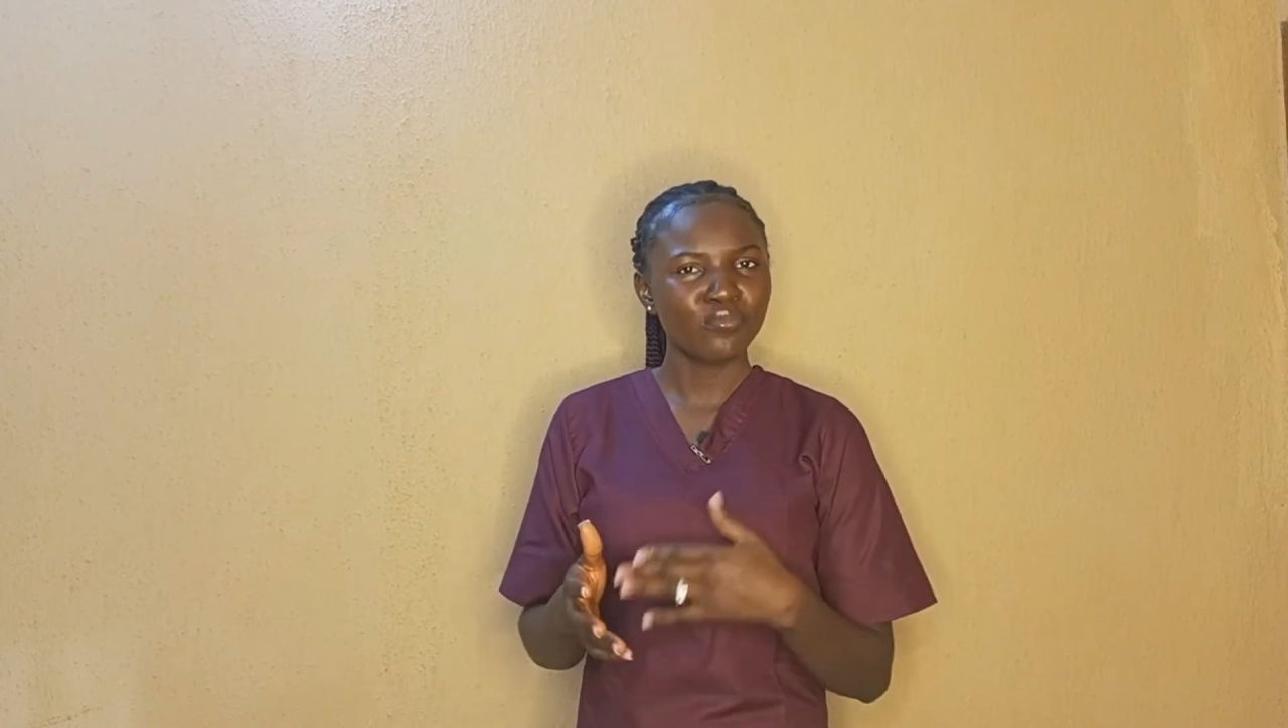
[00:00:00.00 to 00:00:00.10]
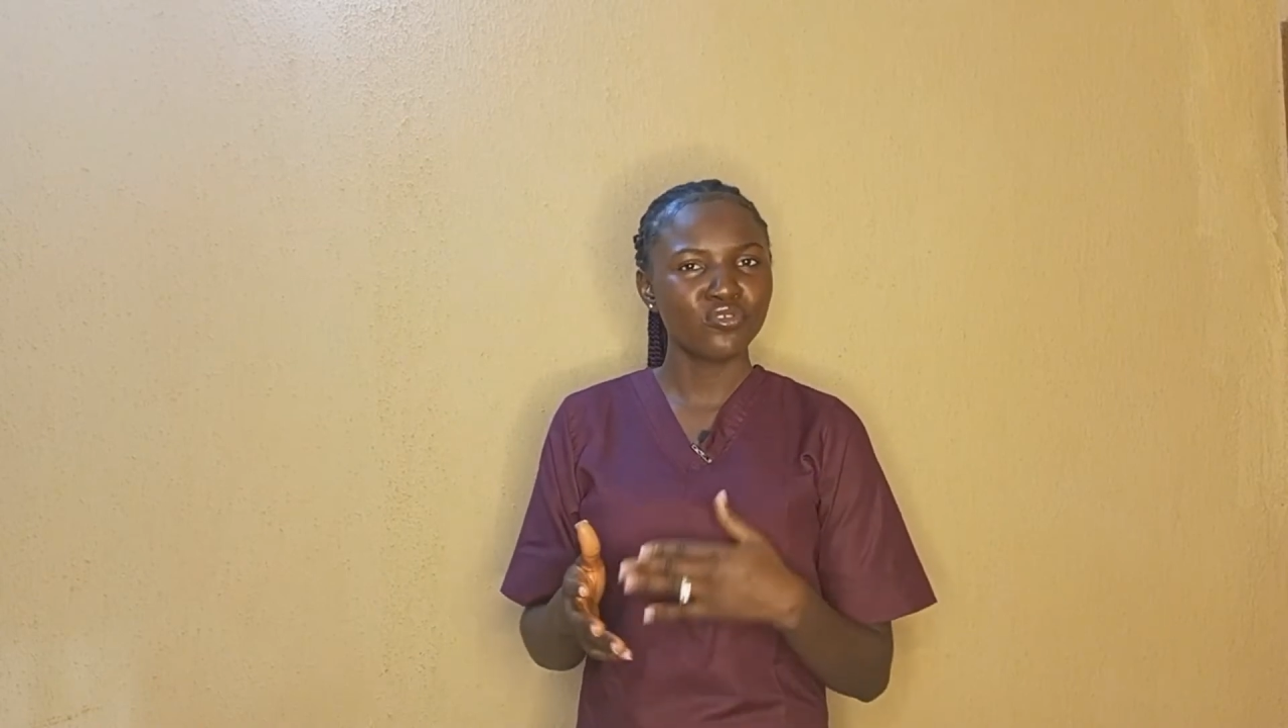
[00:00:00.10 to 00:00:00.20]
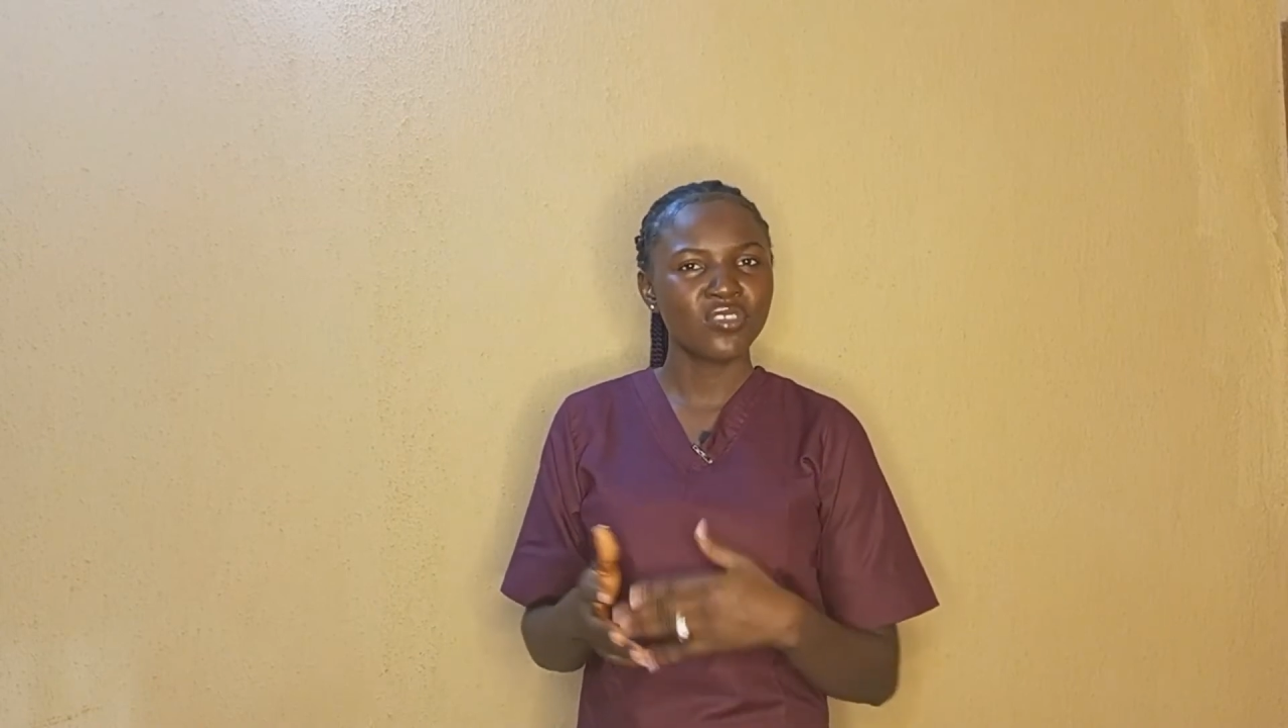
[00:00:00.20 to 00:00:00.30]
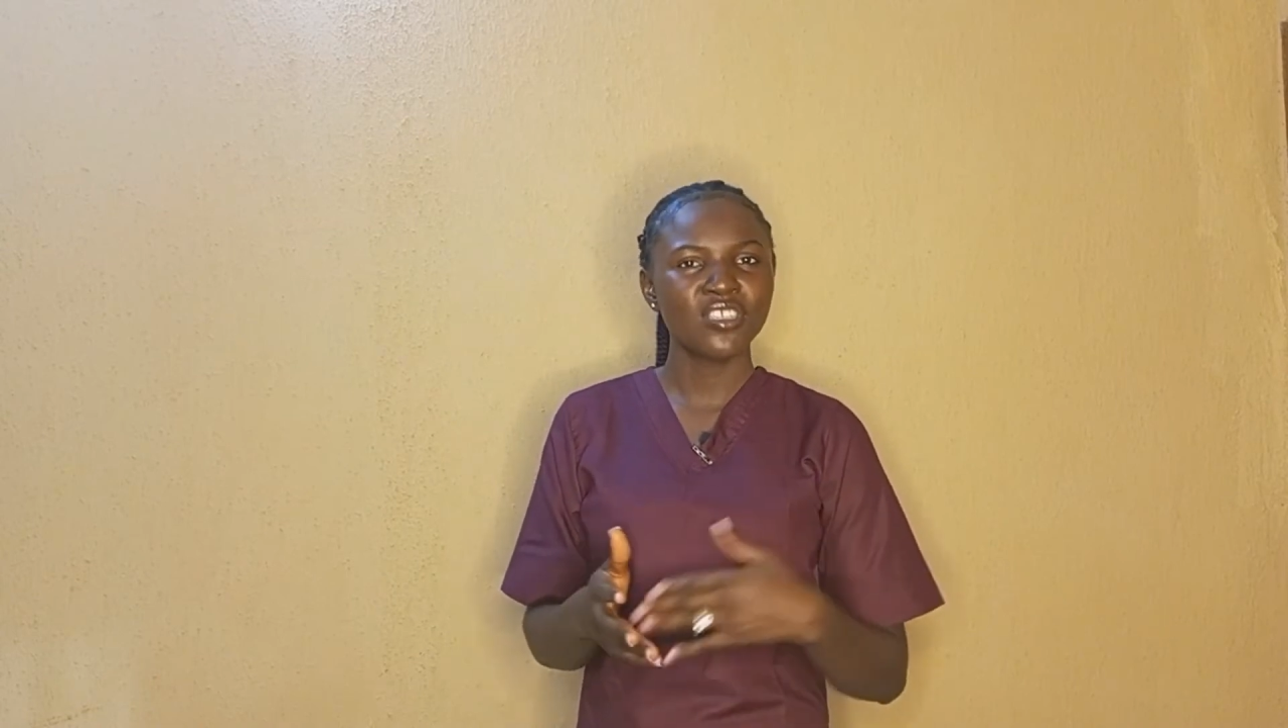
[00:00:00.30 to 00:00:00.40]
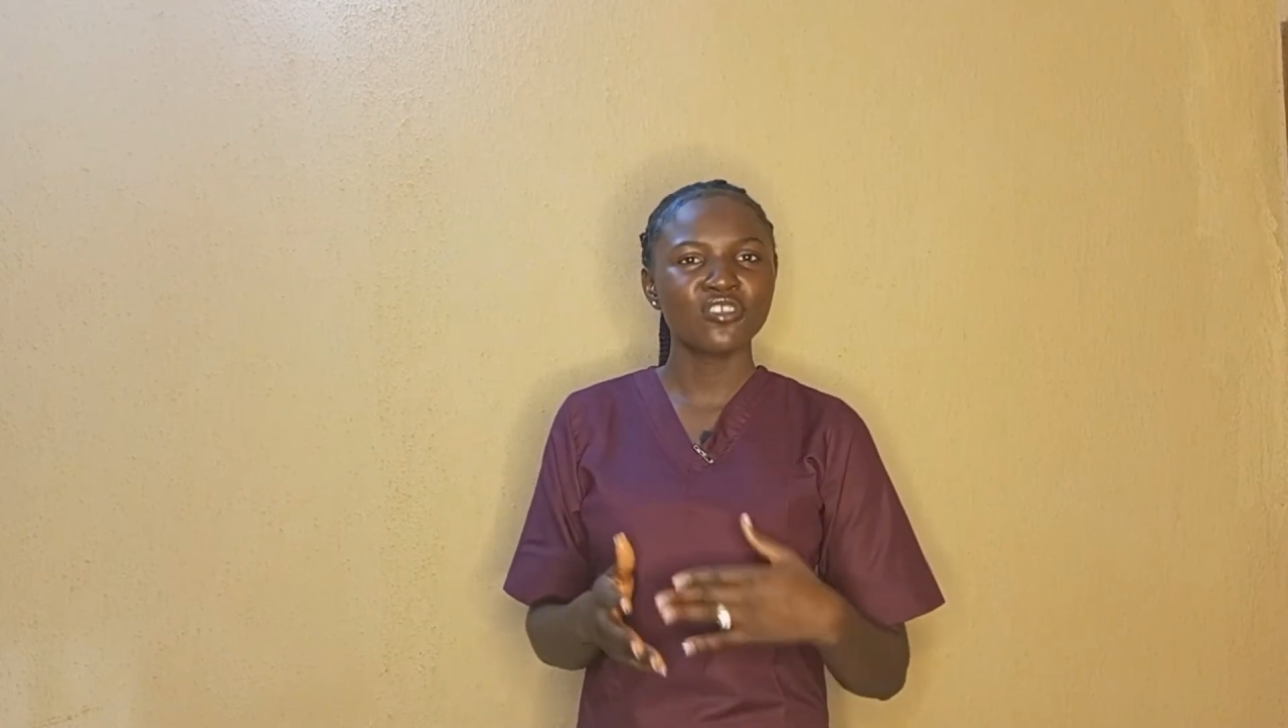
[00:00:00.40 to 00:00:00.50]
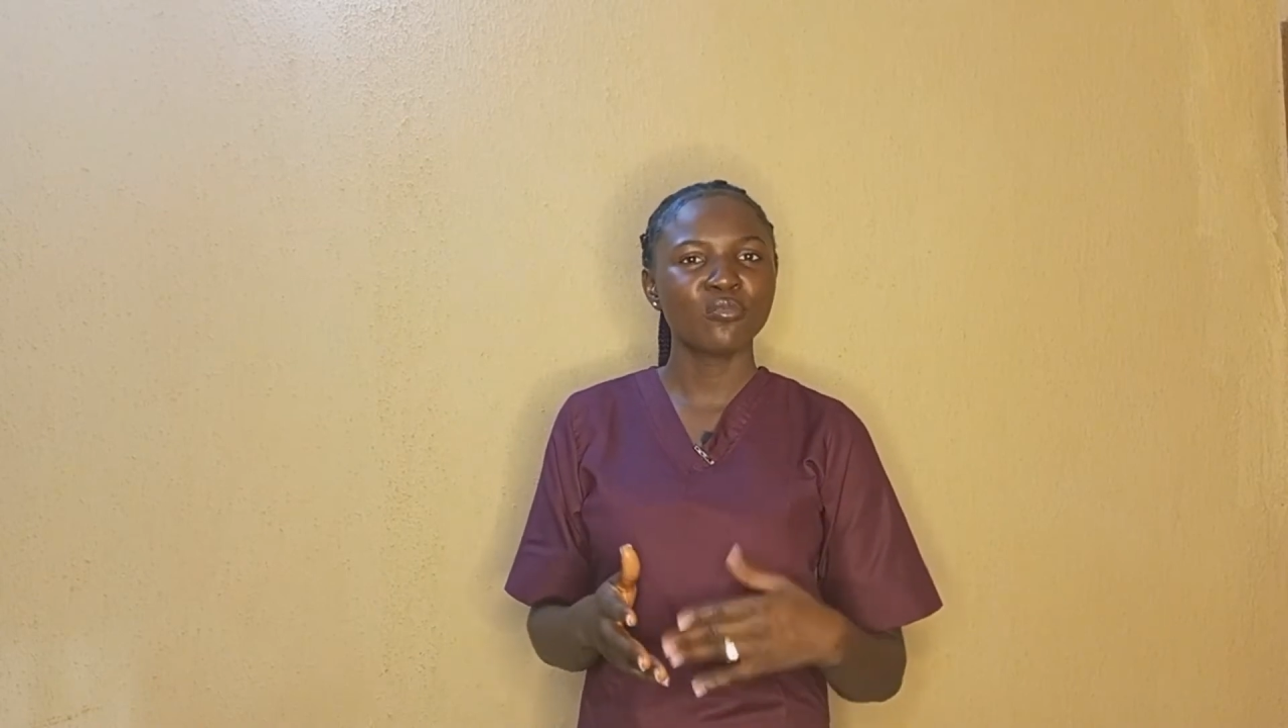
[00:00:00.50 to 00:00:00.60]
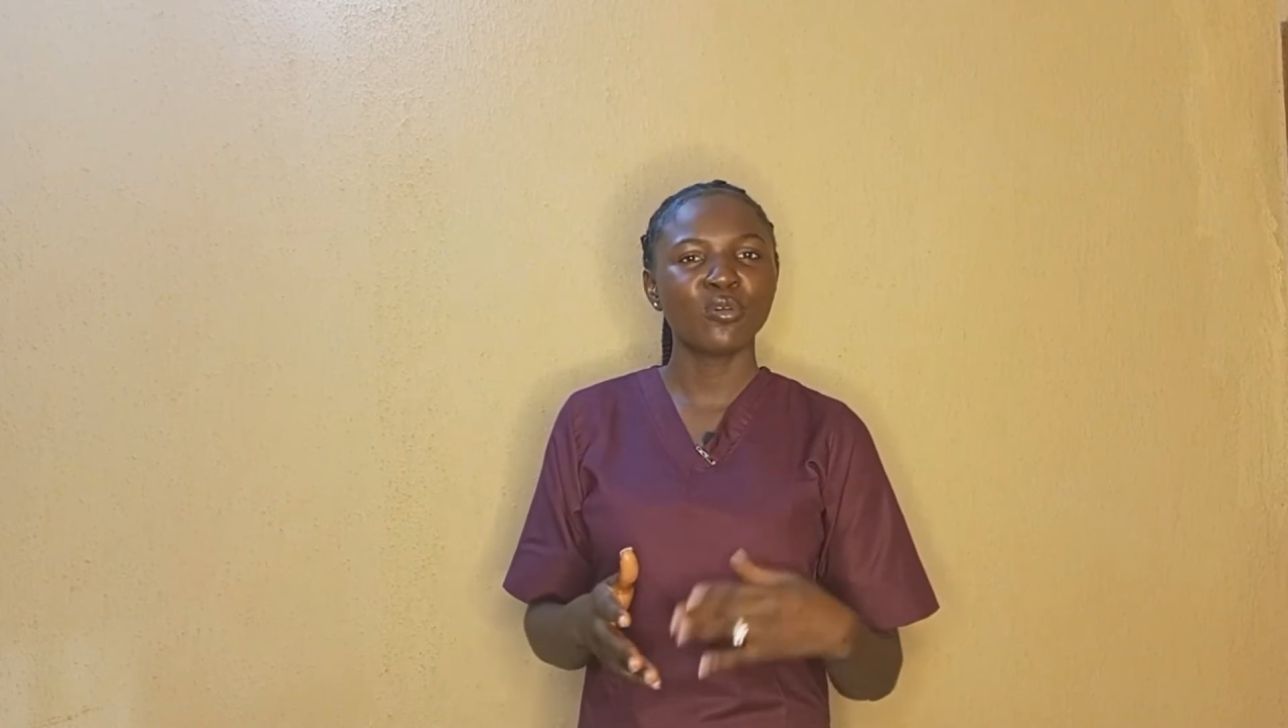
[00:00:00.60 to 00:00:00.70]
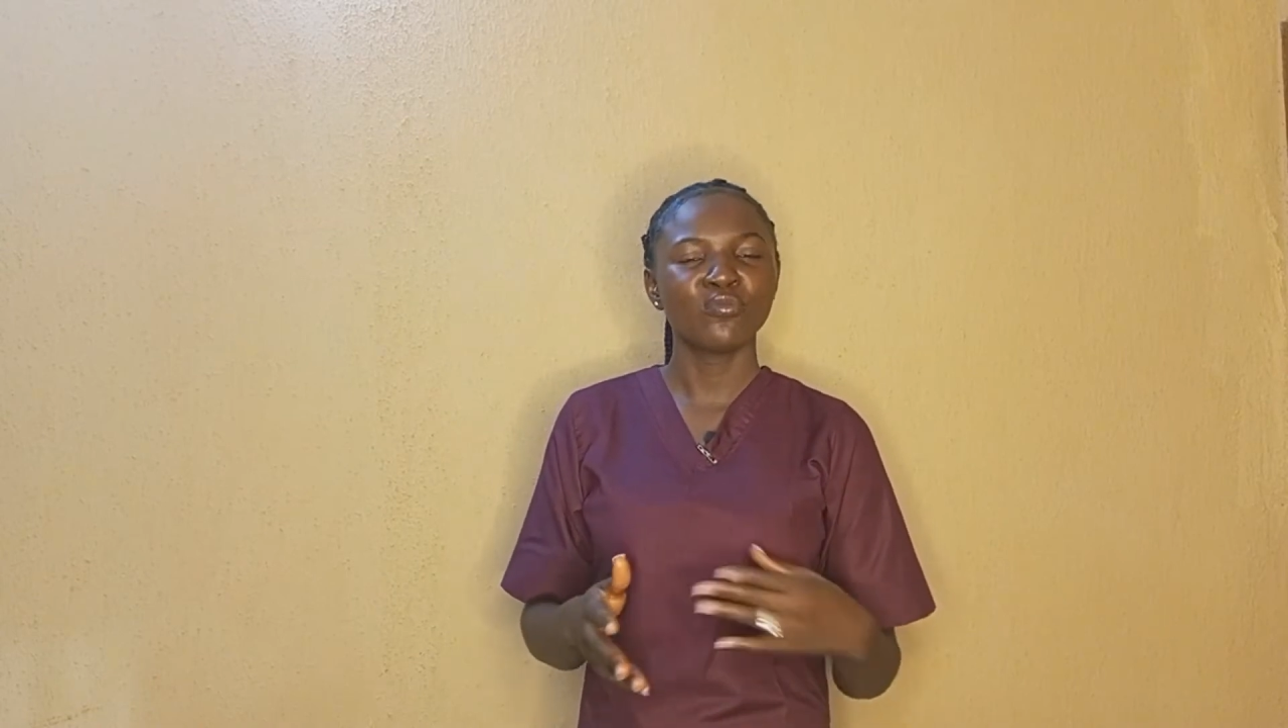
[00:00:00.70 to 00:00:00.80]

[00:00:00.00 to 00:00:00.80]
using some of